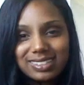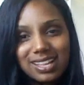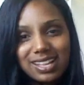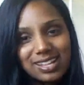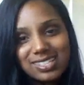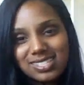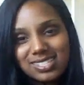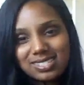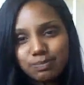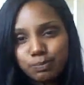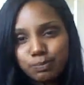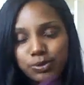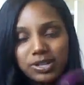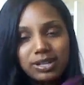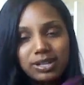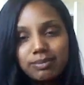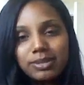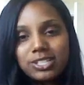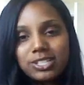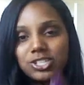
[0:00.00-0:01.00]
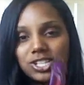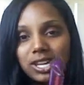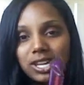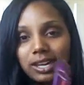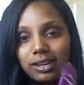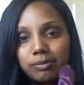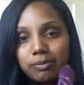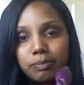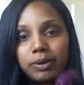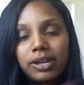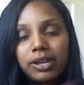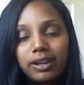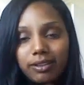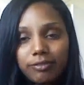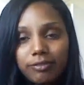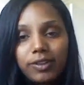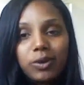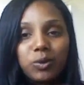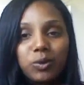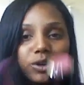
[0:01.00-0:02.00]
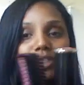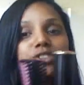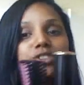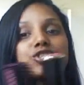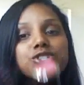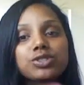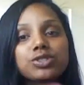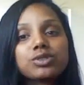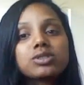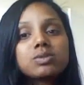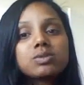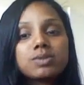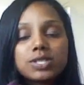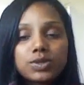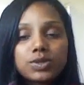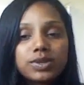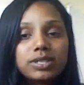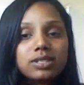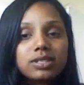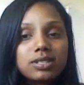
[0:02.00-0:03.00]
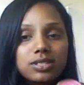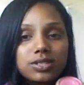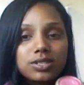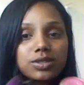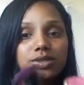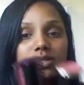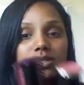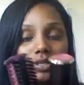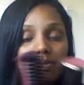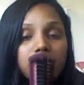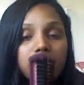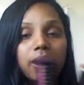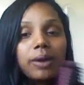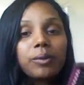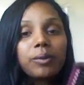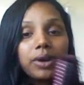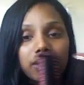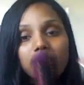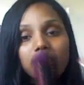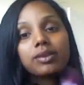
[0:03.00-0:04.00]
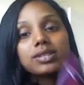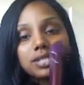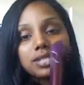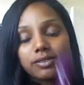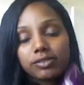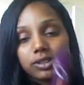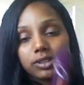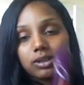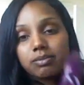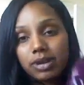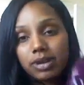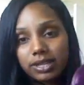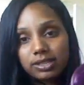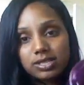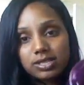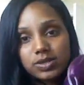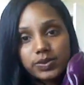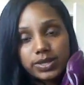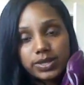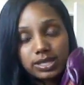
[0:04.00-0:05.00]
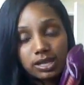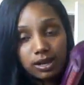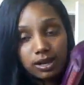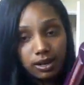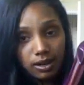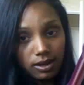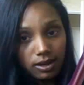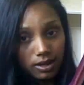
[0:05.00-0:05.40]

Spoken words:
That's pretty much it. But if I were to choose between the two to buy one, I would definitely buy this one,